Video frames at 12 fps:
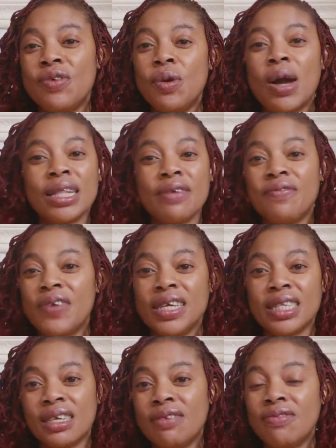you an
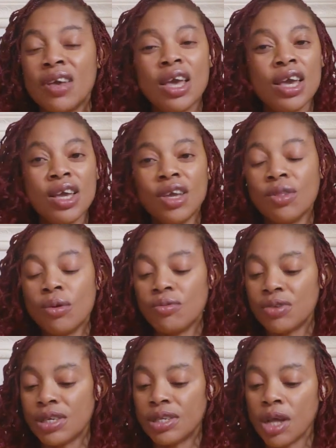effective, you know,
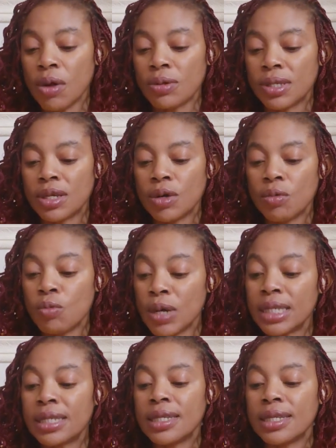result
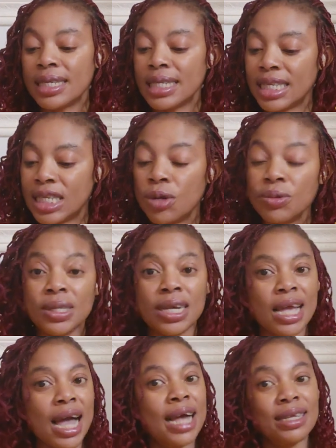with the
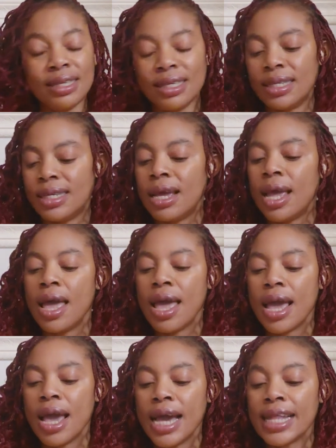thiotic acid.
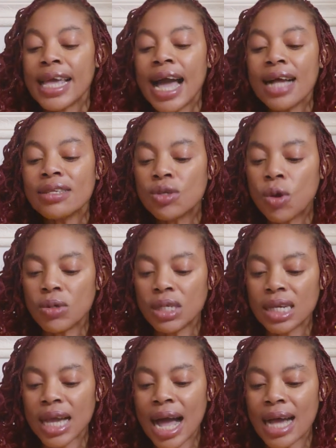It has
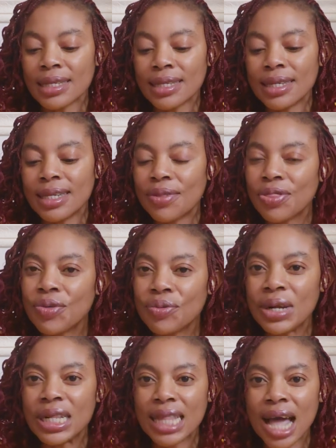kojic acid,
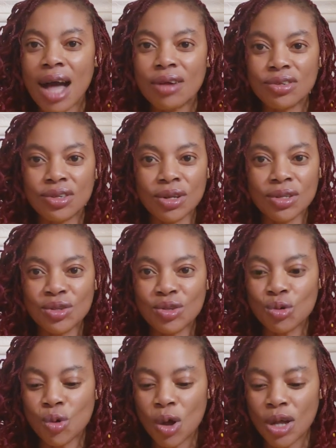
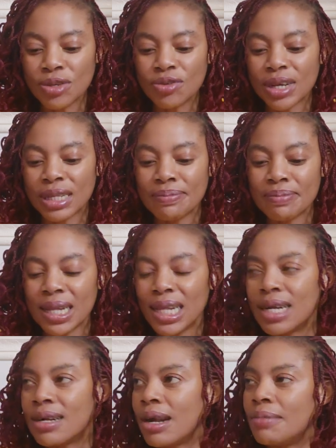3,200
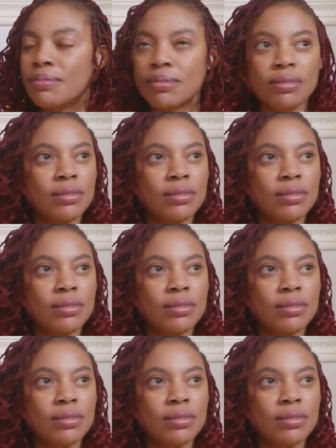milligram.